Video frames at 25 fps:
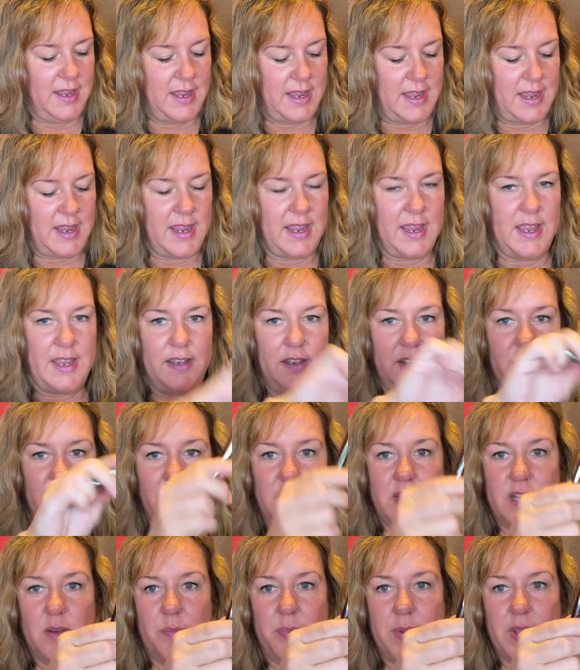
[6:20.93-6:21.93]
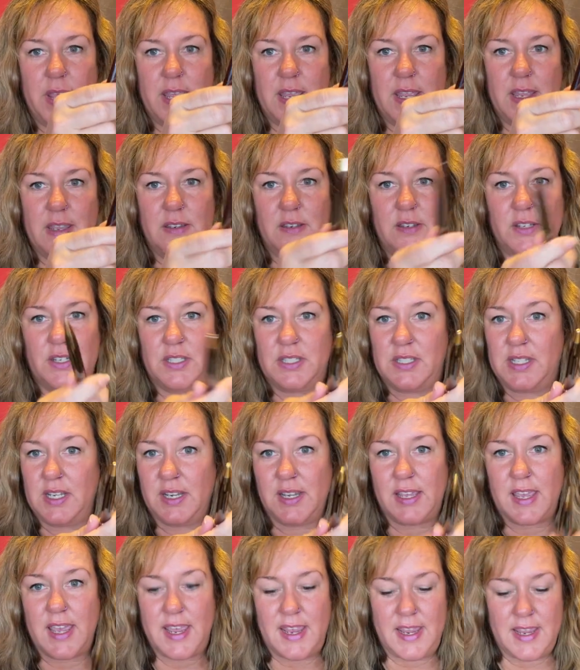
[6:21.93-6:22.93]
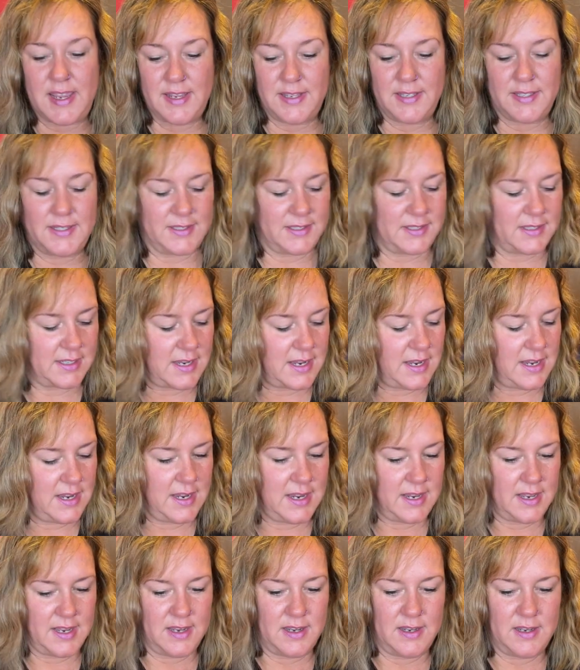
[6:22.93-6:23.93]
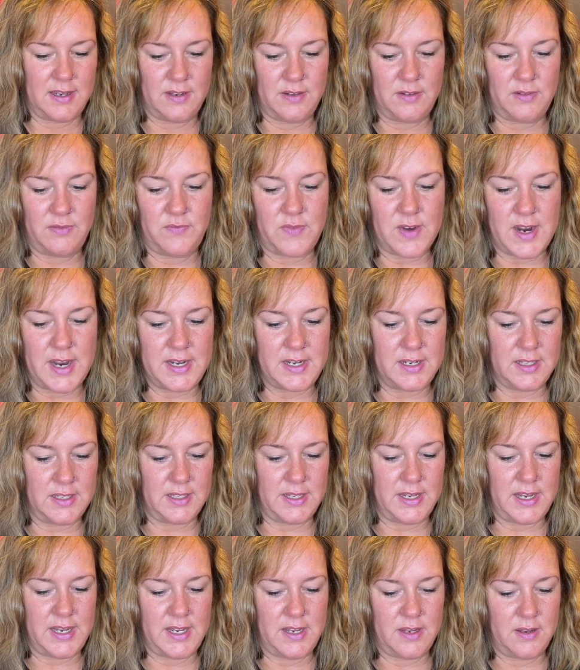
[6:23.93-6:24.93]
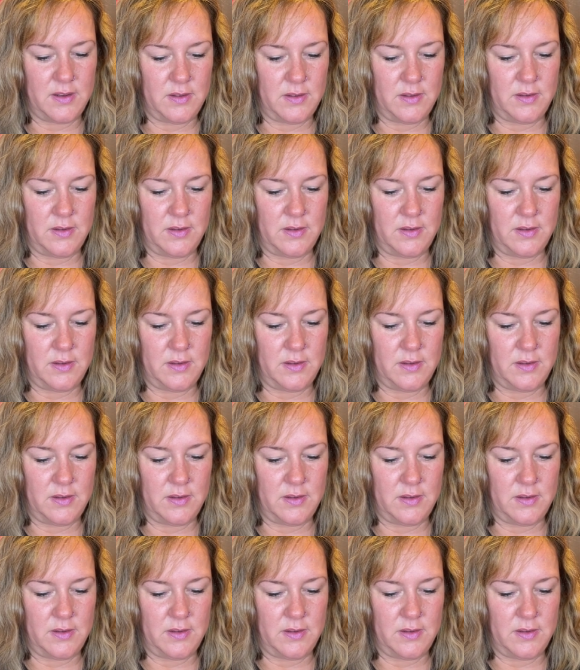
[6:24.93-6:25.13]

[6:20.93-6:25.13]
and you need a pen just in case. And finally,